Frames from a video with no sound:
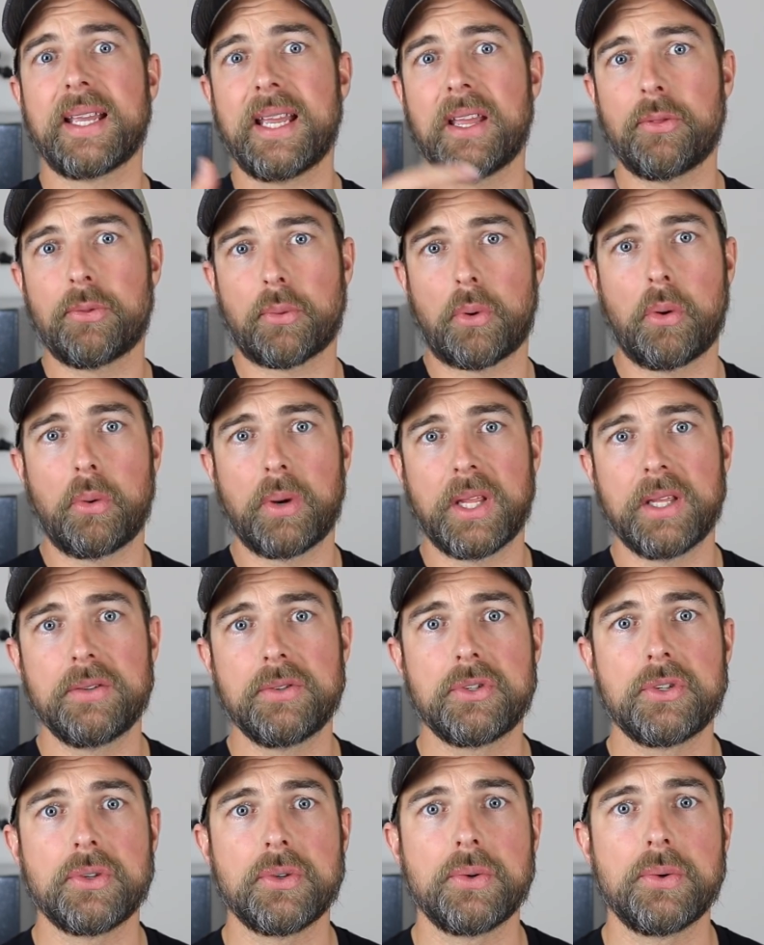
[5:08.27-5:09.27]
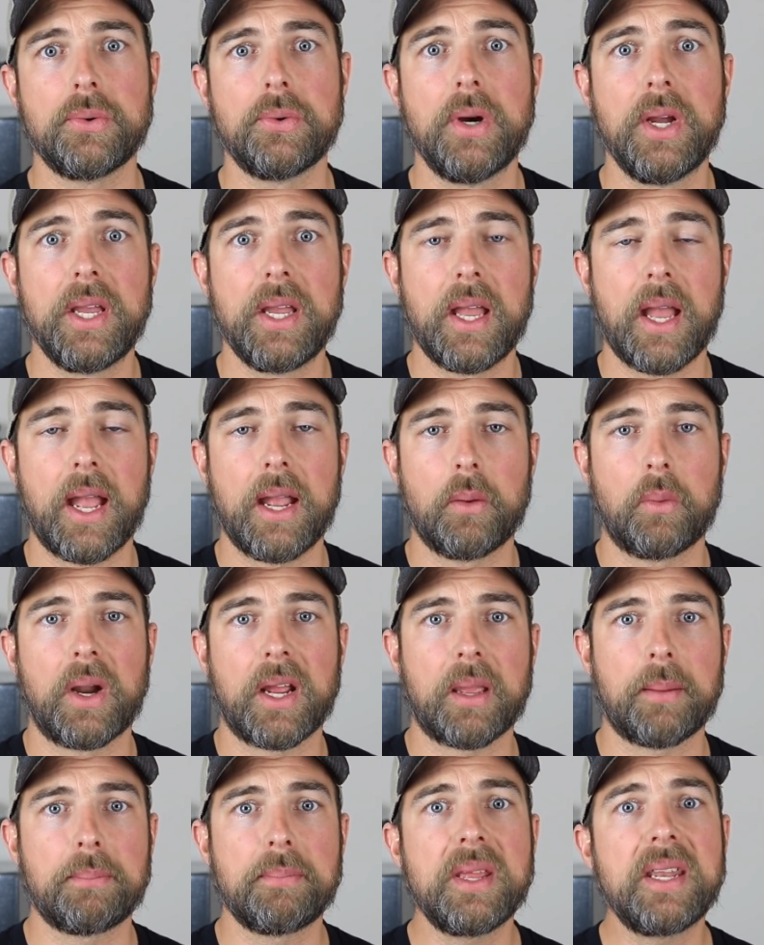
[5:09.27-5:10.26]
get thrown into a
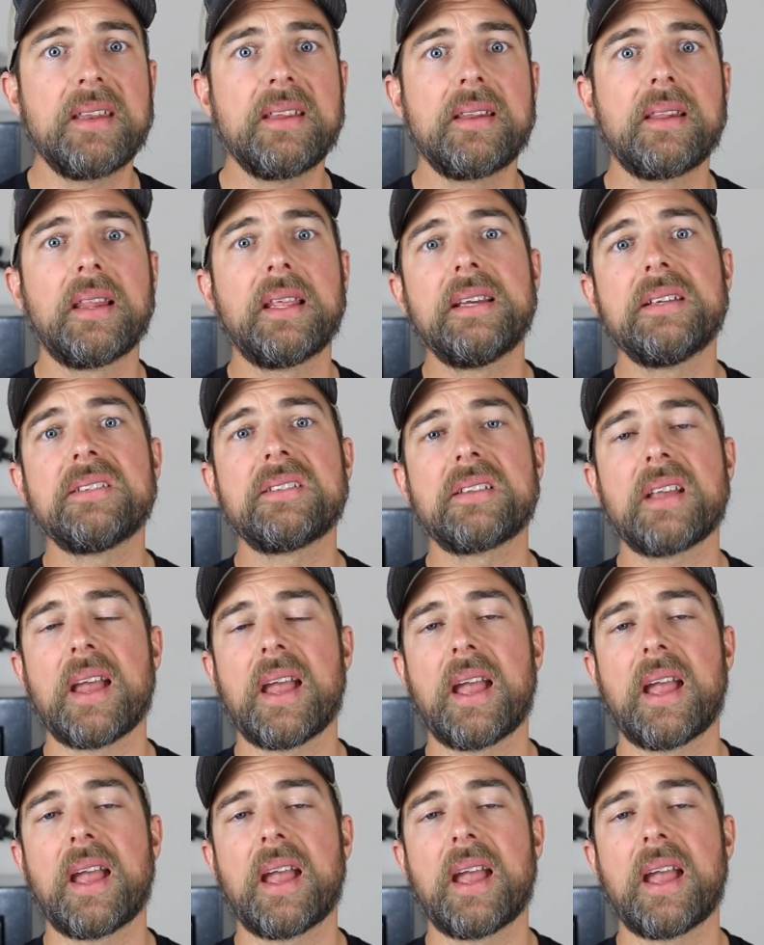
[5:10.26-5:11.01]
recommended list,